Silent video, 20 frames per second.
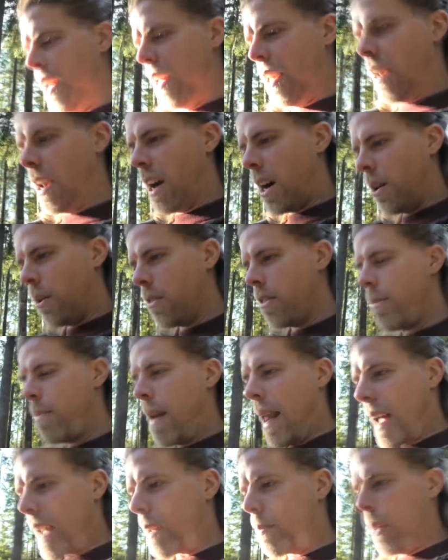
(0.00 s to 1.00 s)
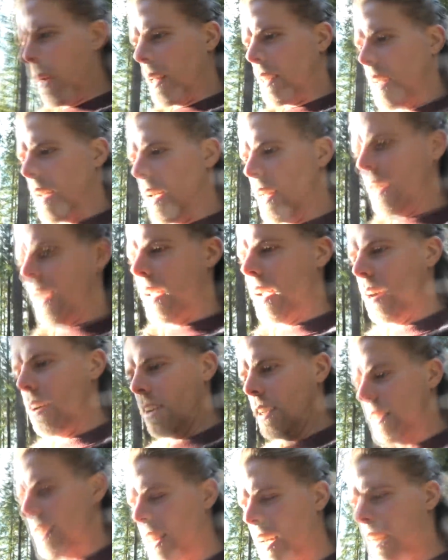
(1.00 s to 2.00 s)
Now, the black pill at hand here
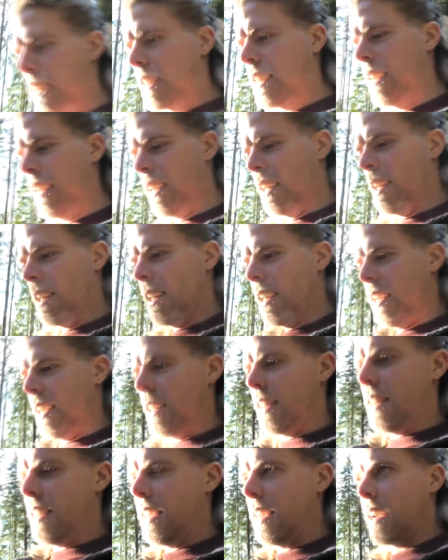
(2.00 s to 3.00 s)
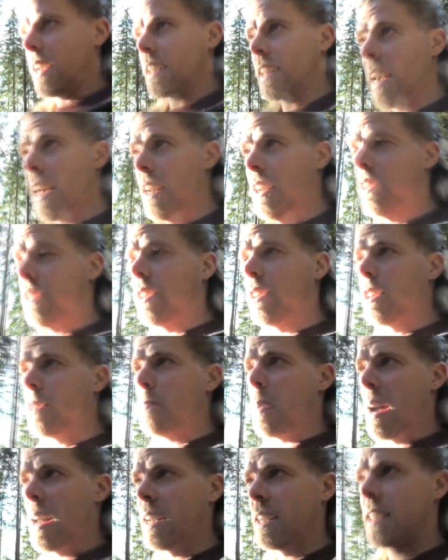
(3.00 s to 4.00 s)
is that the attention
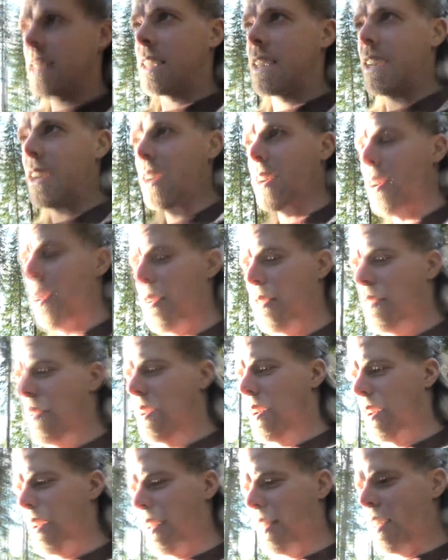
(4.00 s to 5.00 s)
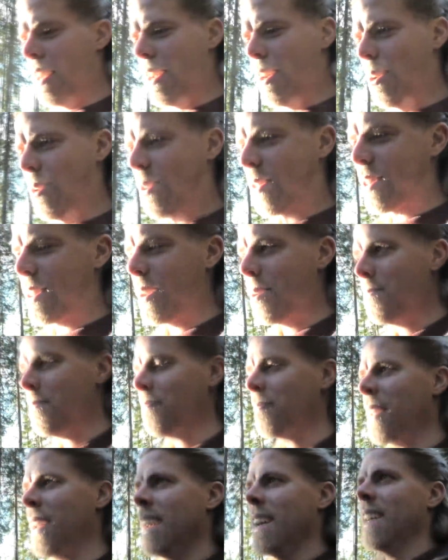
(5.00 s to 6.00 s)
spans of the youth
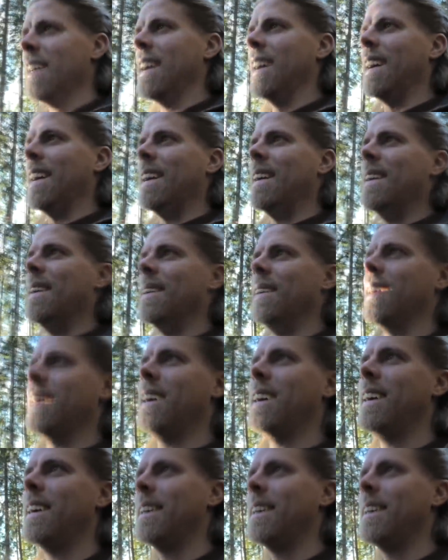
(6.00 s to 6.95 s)
are